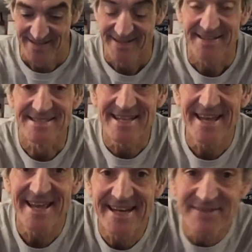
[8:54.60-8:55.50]
Does
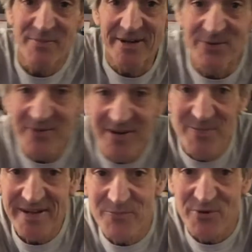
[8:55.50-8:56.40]
anybody want to
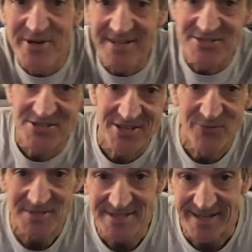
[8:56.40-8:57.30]
make a prediction on
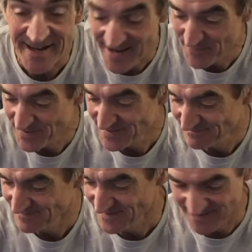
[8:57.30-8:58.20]
what's going to happen?
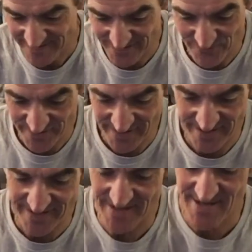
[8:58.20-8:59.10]
You think we're going to
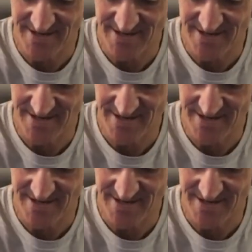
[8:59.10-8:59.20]
get a